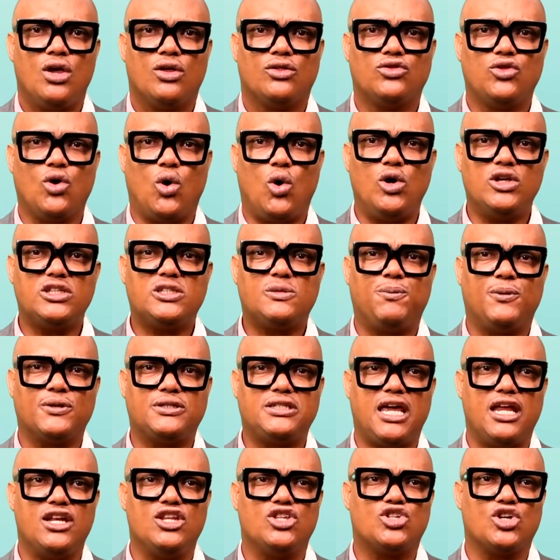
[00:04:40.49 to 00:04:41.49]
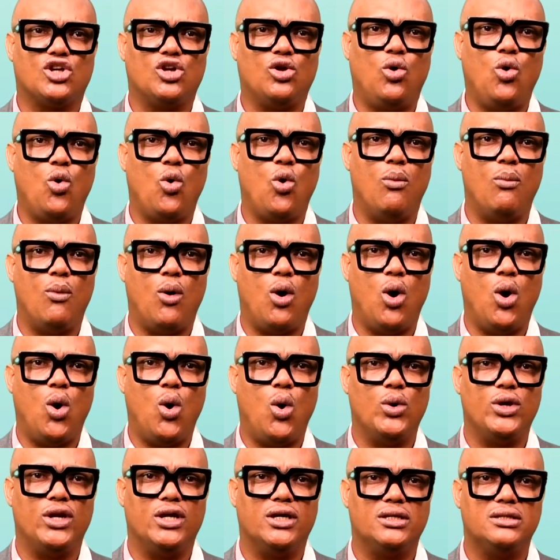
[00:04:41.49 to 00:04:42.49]
Those potential
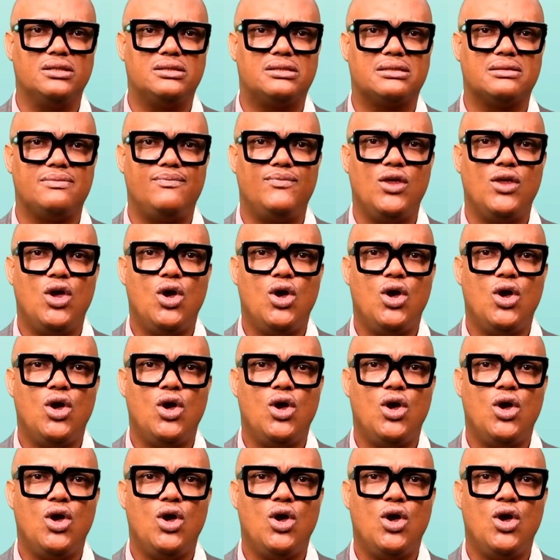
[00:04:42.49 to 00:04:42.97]
homeowners